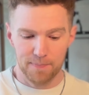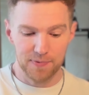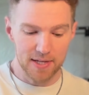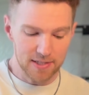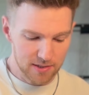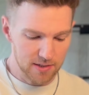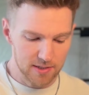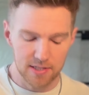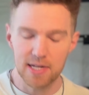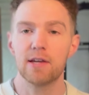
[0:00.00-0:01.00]
this
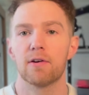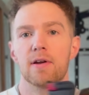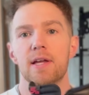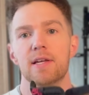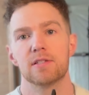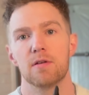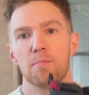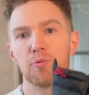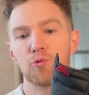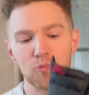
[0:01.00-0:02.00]
sneaker is
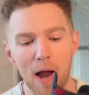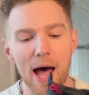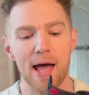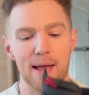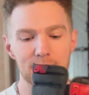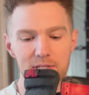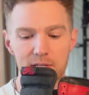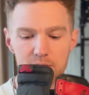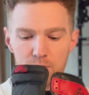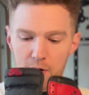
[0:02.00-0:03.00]
prime. This
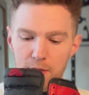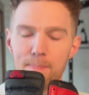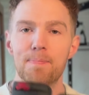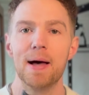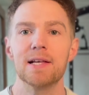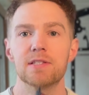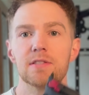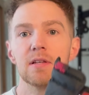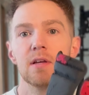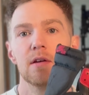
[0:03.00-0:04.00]
is one of the
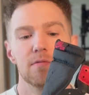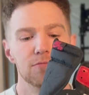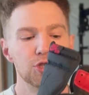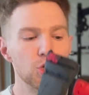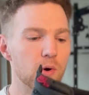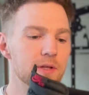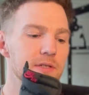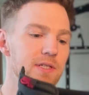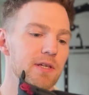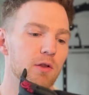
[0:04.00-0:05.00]
best
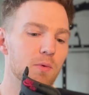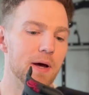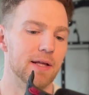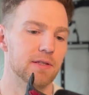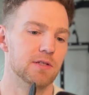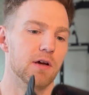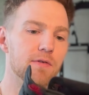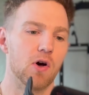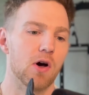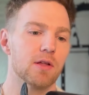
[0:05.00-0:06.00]
Jordan silhouettes
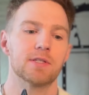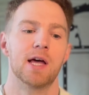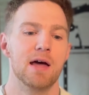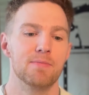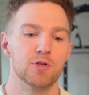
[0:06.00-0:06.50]
of all time,